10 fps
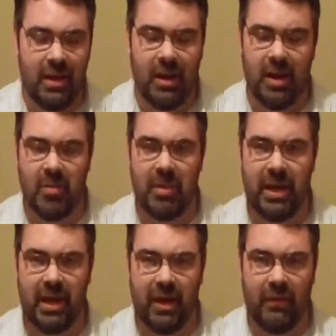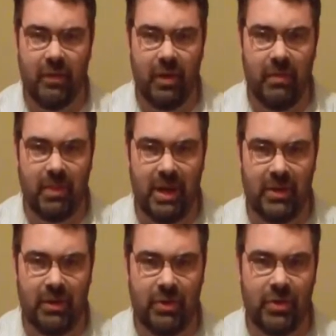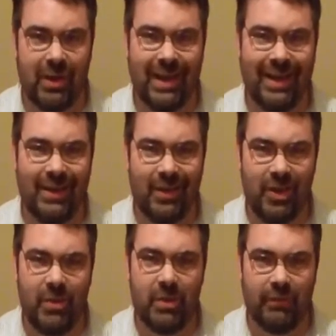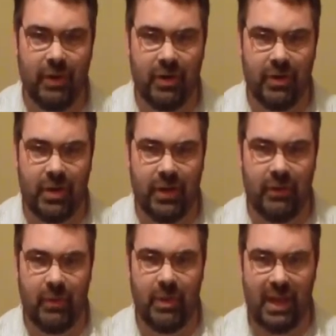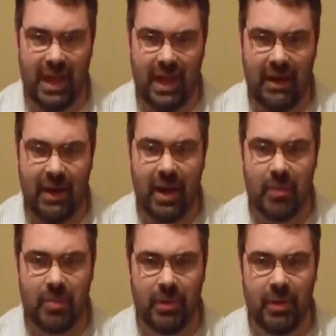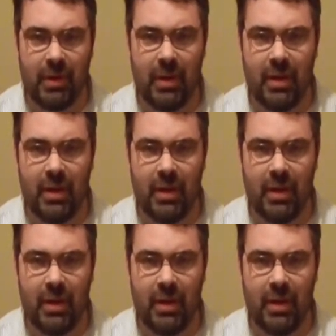uh, be careful and make sure that you're getting the newest version of it with the higher output